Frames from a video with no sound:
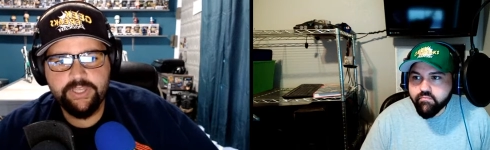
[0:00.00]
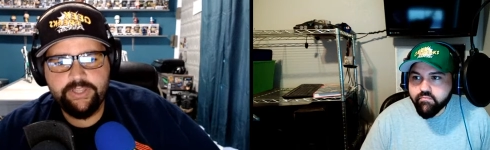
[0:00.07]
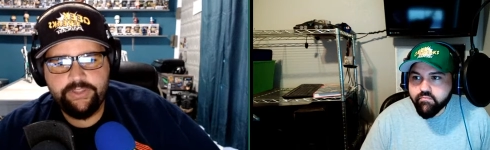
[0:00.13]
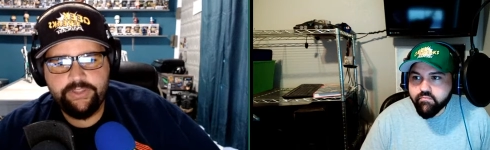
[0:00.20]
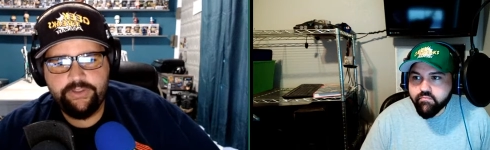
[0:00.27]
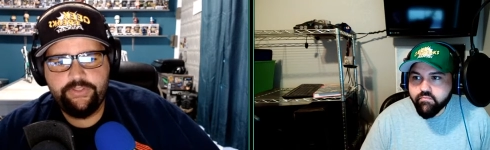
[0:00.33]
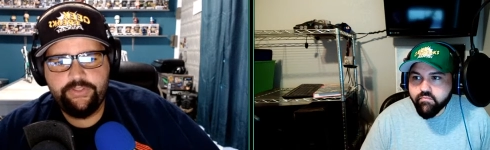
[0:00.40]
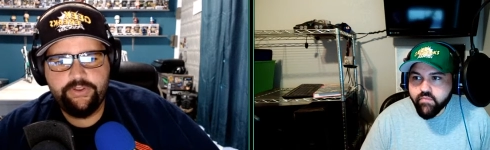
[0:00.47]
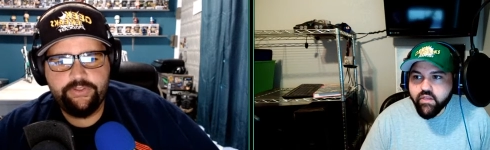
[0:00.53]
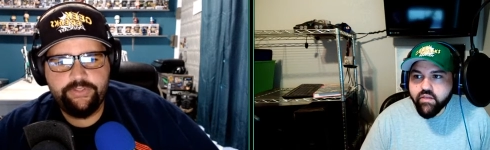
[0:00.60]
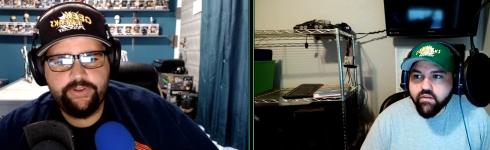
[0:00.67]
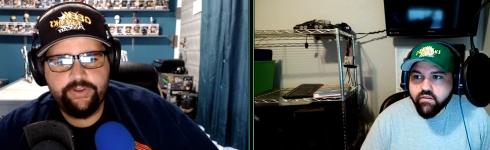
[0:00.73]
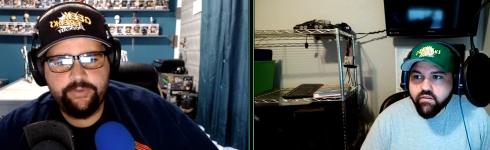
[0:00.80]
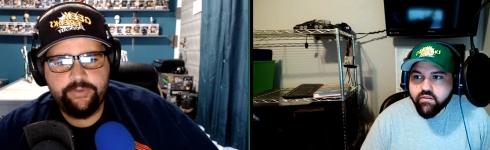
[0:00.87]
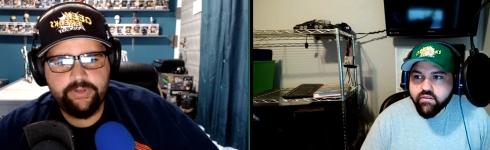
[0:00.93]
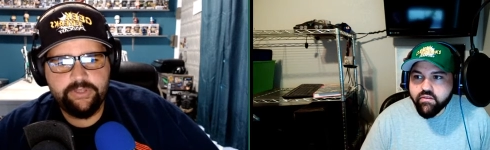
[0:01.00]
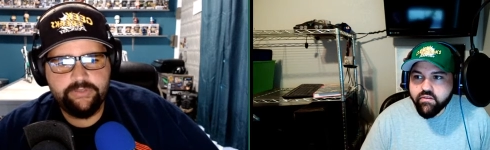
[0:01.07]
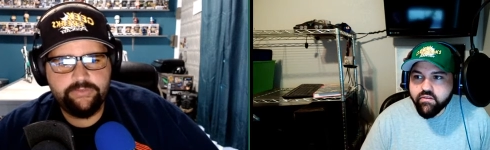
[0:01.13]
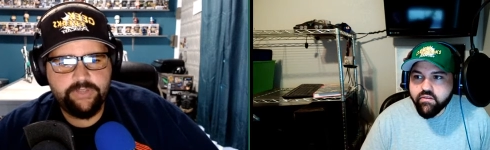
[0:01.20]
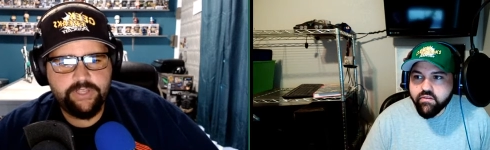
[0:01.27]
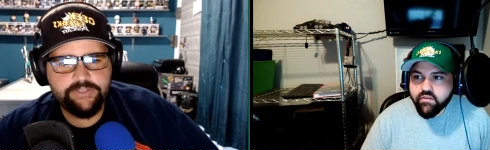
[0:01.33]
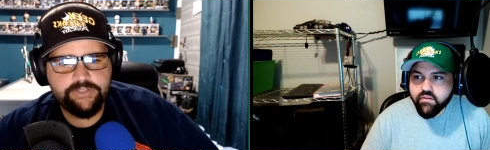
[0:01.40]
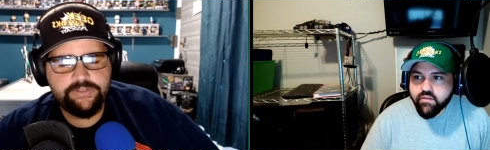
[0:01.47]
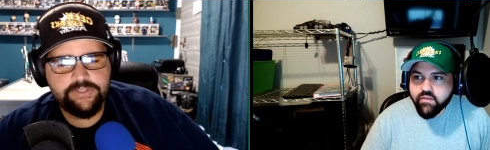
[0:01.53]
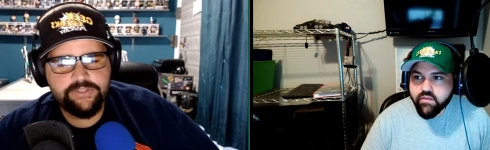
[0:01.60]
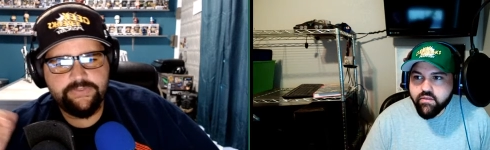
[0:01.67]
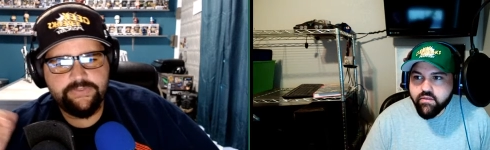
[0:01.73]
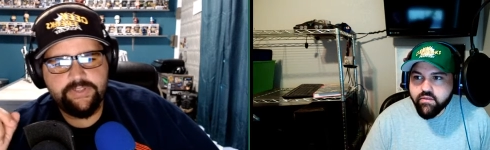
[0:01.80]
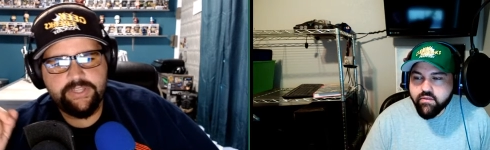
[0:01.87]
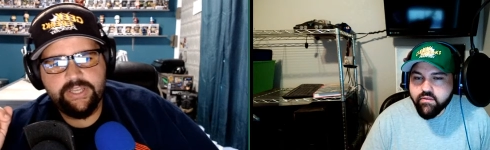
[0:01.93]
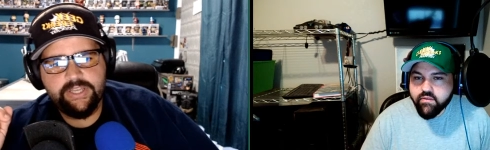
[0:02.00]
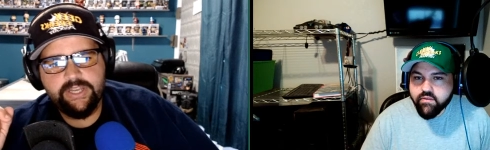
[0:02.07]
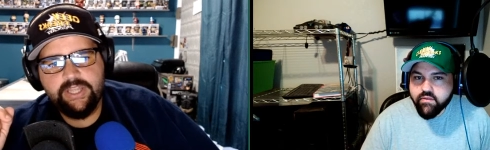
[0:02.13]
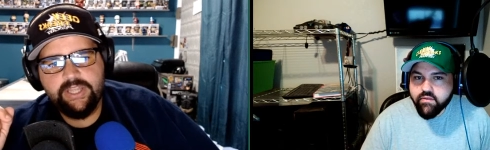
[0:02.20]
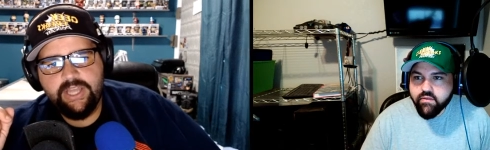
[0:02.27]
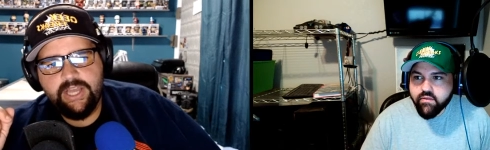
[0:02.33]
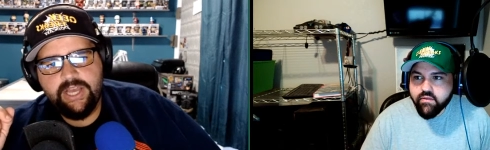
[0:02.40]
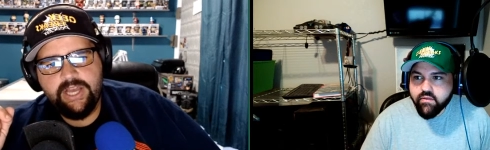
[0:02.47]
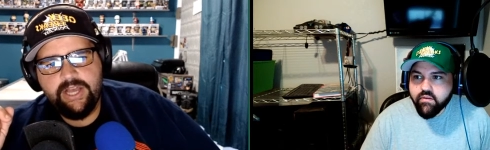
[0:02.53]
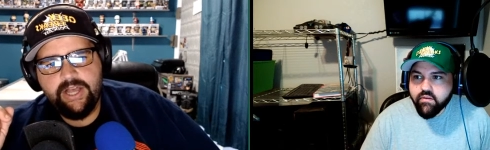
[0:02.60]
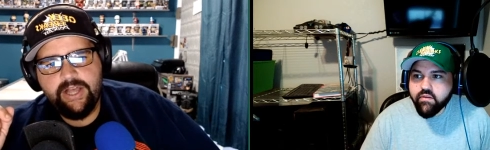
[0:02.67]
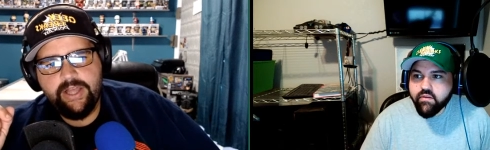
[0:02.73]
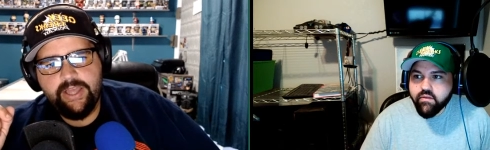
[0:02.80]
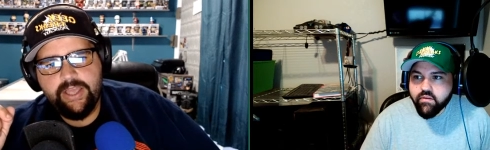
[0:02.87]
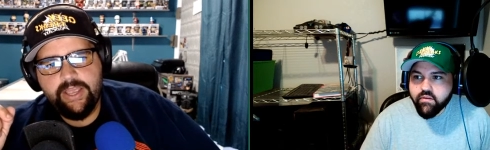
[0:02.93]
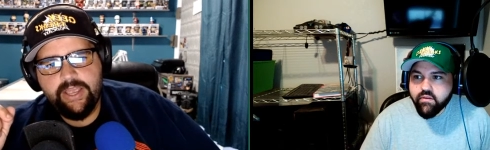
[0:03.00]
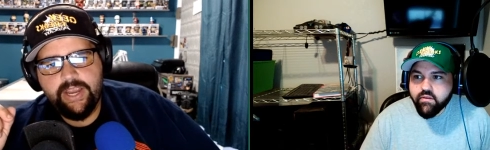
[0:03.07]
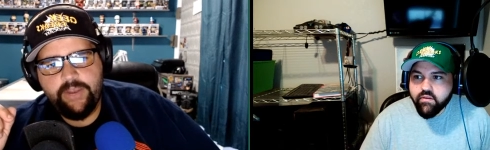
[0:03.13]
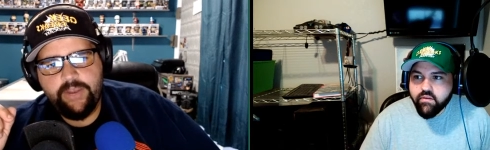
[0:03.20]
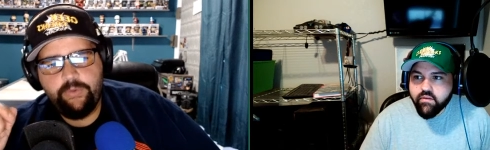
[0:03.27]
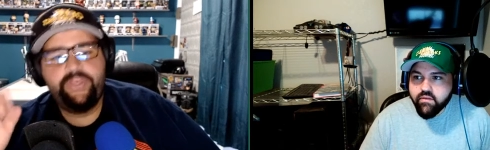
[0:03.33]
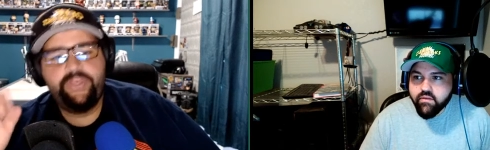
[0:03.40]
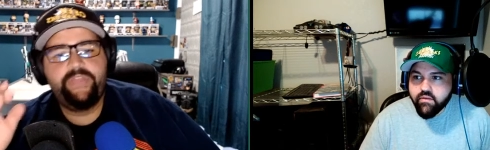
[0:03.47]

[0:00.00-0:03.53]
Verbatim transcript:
Speaker 1: They're they're they're in the middle of lawsuits and stuff like that. Uh, well, they,